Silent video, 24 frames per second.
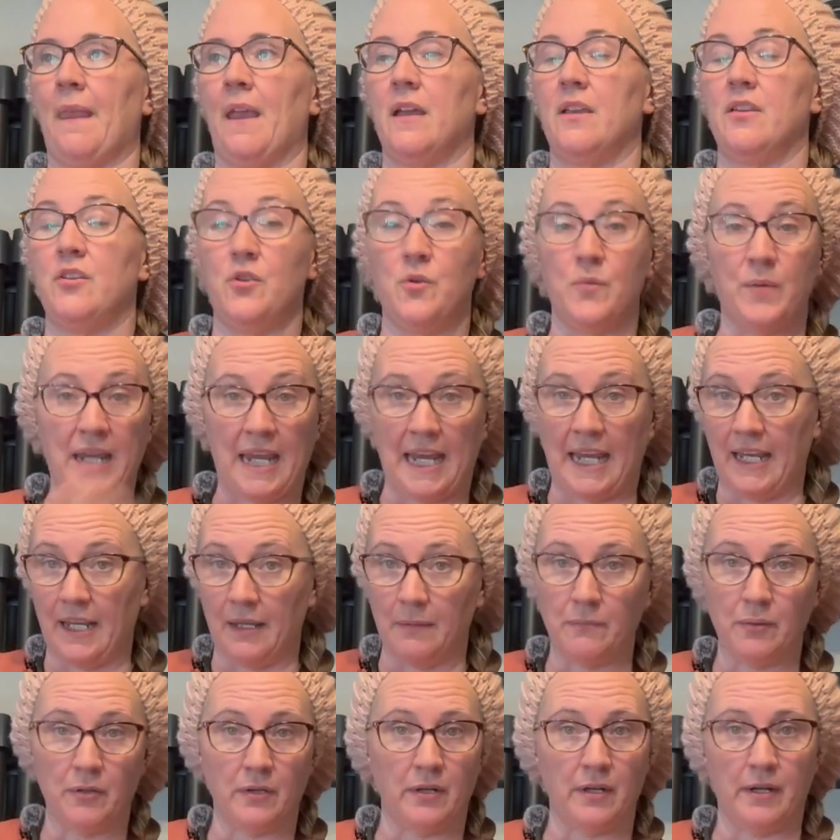You
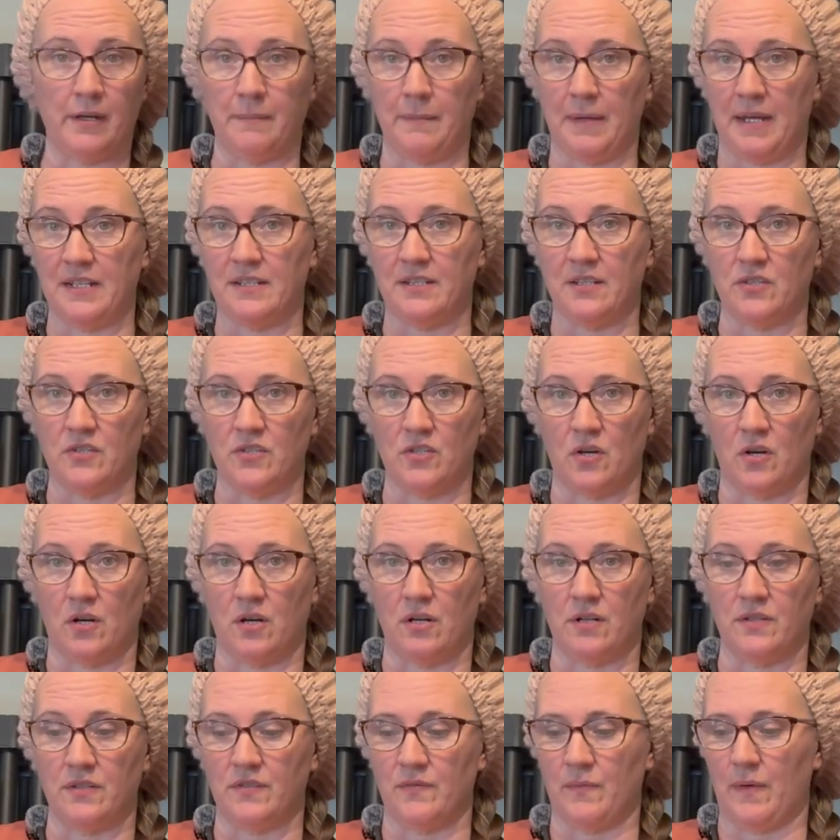can put it in mason
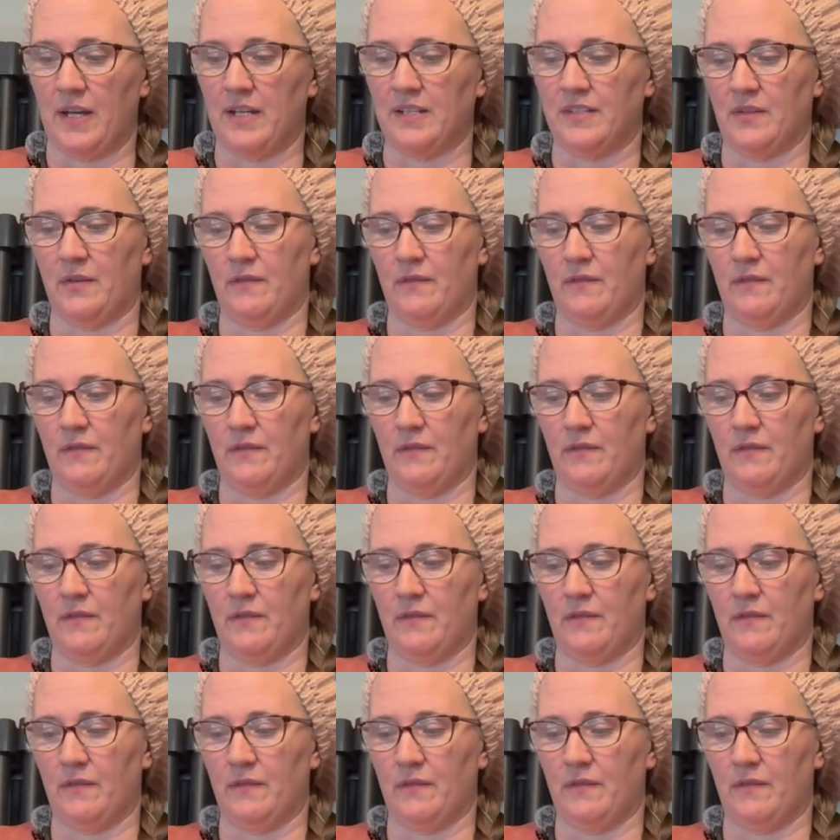jars, right?